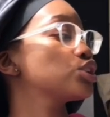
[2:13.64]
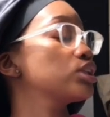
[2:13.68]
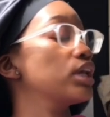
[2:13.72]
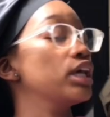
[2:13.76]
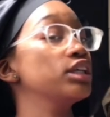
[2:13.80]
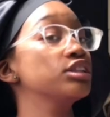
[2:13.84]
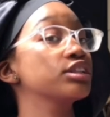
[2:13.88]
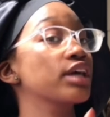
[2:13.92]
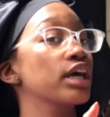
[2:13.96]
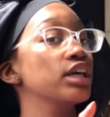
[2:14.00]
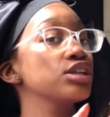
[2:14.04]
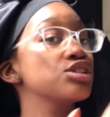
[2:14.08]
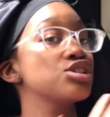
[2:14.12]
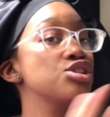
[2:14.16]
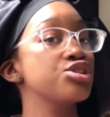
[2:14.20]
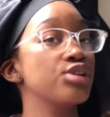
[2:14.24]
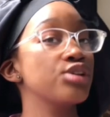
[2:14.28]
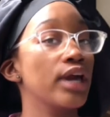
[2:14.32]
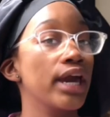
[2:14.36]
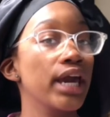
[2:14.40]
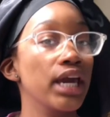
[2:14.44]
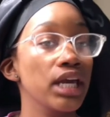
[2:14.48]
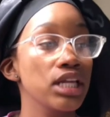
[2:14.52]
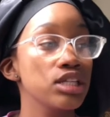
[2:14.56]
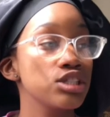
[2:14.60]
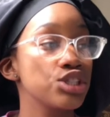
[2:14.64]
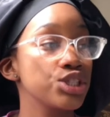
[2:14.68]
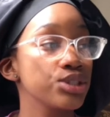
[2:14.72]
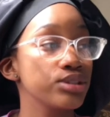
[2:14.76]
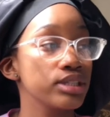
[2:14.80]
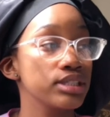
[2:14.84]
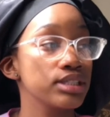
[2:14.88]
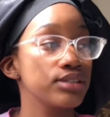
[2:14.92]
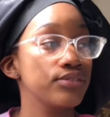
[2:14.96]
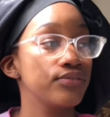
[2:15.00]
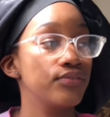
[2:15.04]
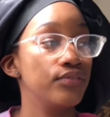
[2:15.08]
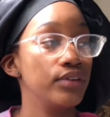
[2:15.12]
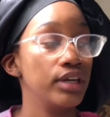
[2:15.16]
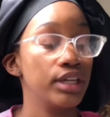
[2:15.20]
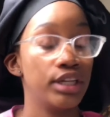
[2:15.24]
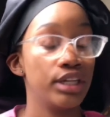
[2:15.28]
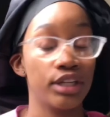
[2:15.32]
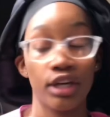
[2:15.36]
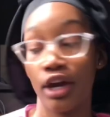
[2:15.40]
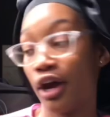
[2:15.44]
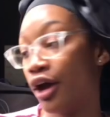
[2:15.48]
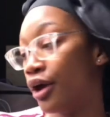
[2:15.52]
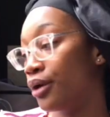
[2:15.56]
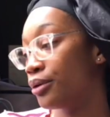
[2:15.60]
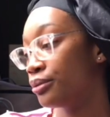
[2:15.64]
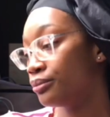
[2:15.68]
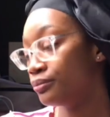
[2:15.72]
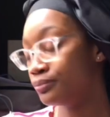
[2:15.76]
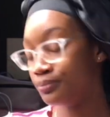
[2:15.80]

let's get straight into this video.